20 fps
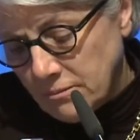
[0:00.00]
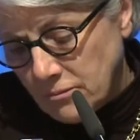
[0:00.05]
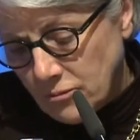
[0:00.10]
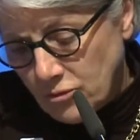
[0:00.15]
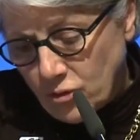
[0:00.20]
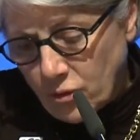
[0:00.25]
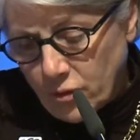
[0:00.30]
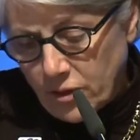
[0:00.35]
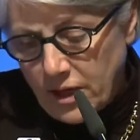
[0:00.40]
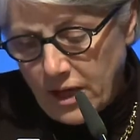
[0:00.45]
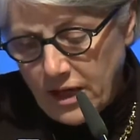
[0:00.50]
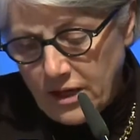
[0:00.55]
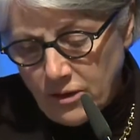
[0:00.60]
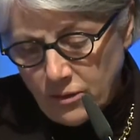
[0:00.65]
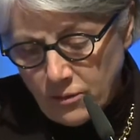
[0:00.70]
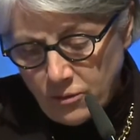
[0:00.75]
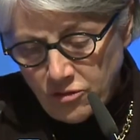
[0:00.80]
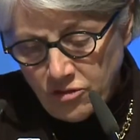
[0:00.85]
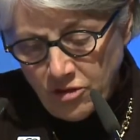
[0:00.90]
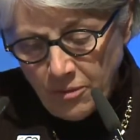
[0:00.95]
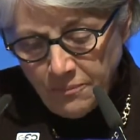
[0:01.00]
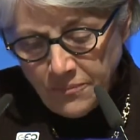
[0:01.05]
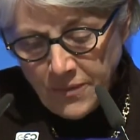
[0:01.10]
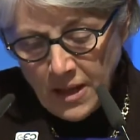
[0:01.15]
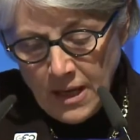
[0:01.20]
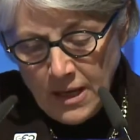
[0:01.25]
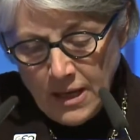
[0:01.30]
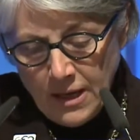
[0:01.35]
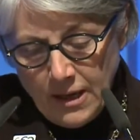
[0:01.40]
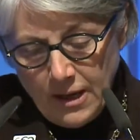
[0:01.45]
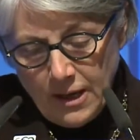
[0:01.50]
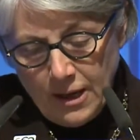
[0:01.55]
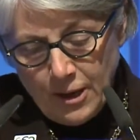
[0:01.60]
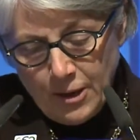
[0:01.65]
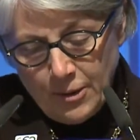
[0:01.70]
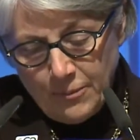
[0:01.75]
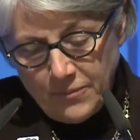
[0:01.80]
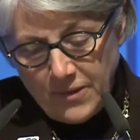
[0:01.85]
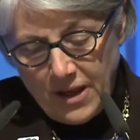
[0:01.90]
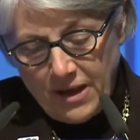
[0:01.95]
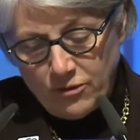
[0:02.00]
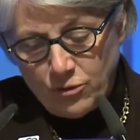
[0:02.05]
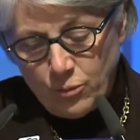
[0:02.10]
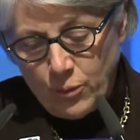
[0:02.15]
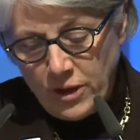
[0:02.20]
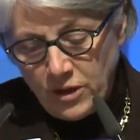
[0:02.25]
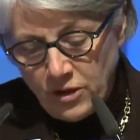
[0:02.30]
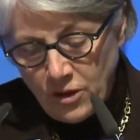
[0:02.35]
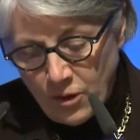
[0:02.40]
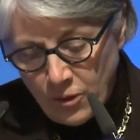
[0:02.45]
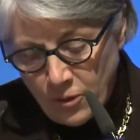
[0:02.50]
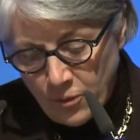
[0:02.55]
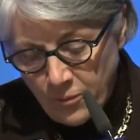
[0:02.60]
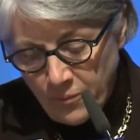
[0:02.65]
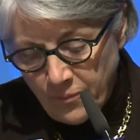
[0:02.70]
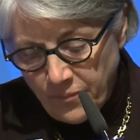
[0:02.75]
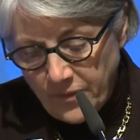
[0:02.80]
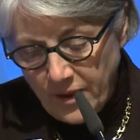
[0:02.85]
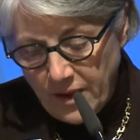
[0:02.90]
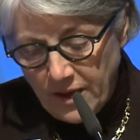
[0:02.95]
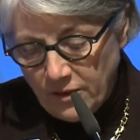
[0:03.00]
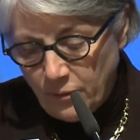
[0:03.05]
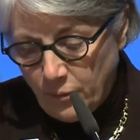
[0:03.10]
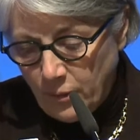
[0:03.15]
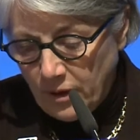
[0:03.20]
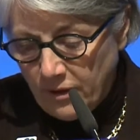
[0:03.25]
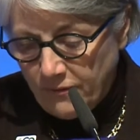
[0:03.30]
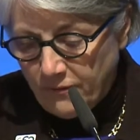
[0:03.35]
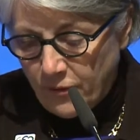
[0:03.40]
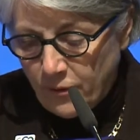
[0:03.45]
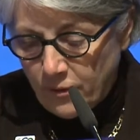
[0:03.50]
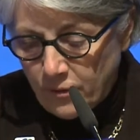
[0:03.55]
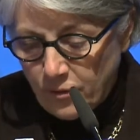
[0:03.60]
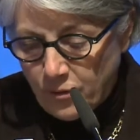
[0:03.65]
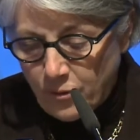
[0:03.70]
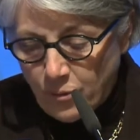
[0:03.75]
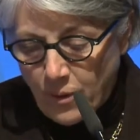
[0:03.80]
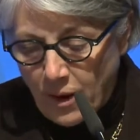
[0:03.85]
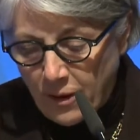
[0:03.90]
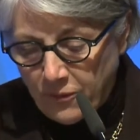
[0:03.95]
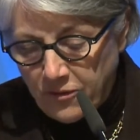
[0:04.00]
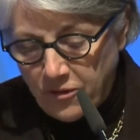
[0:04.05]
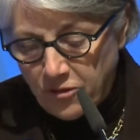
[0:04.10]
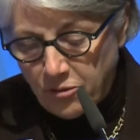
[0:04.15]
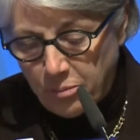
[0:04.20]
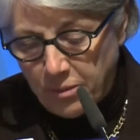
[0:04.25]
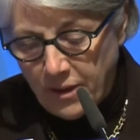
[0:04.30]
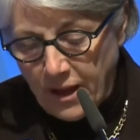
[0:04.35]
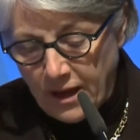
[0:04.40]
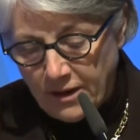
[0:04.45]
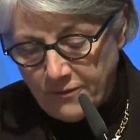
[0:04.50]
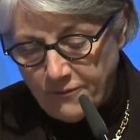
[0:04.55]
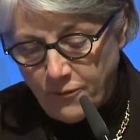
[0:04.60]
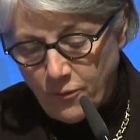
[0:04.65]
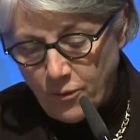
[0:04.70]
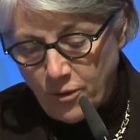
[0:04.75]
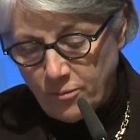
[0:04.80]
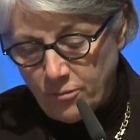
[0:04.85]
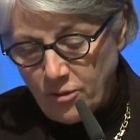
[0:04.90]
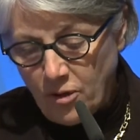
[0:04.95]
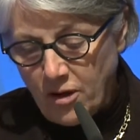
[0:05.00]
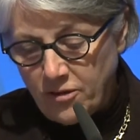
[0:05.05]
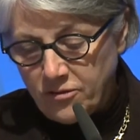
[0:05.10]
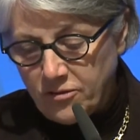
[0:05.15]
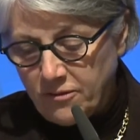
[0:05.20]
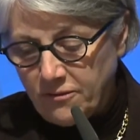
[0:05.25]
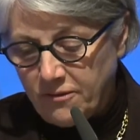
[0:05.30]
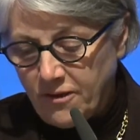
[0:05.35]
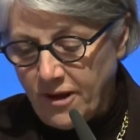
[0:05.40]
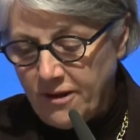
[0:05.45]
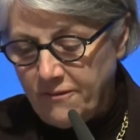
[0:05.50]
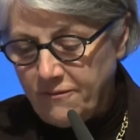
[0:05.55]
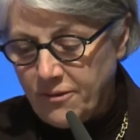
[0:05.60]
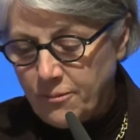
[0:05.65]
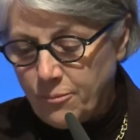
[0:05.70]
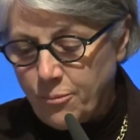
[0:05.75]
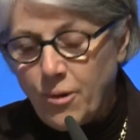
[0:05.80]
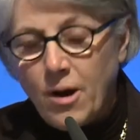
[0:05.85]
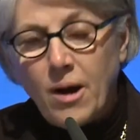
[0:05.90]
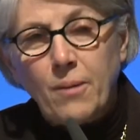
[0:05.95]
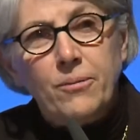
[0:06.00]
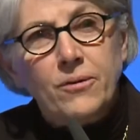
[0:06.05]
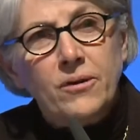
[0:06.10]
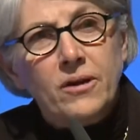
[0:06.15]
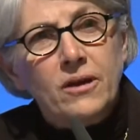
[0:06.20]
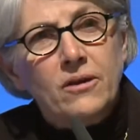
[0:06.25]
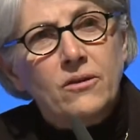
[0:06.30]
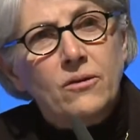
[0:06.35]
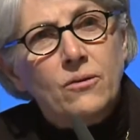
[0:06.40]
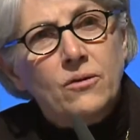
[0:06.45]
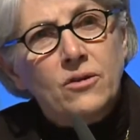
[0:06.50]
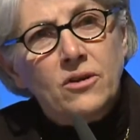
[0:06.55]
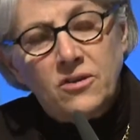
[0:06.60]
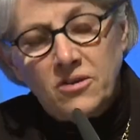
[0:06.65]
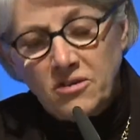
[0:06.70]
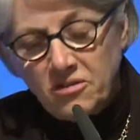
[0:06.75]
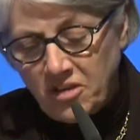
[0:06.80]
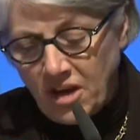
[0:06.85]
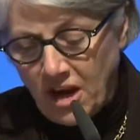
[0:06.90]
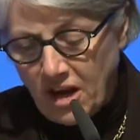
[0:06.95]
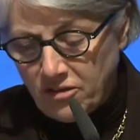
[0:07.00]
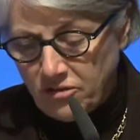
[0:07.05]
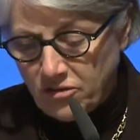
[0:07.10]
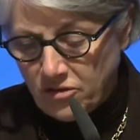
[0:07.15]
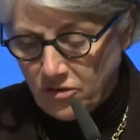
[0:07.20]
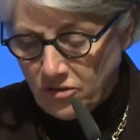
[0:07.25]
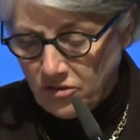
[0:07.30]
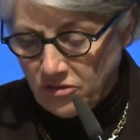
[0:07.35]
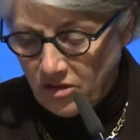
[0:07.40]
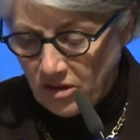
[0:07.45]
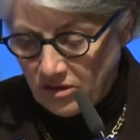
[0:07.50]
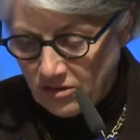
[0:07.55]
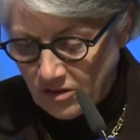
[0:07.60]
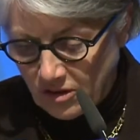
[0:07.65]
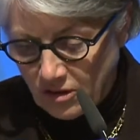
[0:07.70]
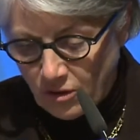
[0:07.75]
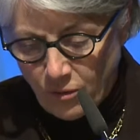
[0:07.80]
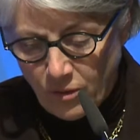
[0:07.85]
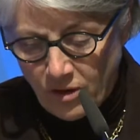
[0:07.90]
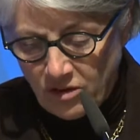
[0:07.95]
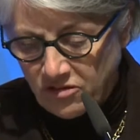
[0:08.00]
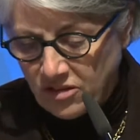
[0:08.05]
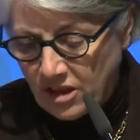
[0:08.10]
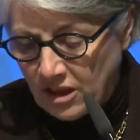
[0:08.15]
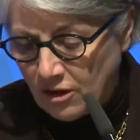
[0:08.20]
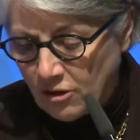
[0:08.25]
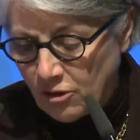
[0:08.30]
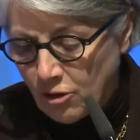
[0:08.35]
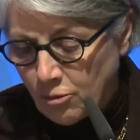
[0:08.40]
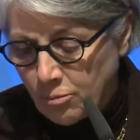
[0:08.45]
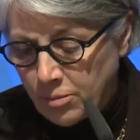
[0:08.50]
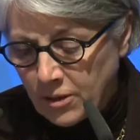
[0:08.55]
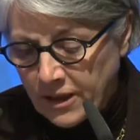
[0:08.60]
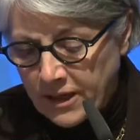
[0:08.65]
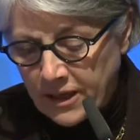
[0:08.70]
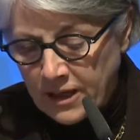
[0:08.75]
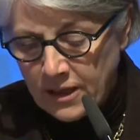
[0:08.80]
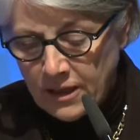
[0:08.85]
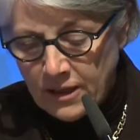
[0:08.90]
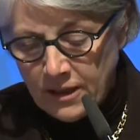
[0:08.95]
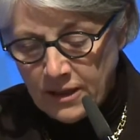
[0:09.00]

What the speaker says: tornadoes. As we know, and we have heard throughout this platform, loss of life and property due to disasters is increasing globally.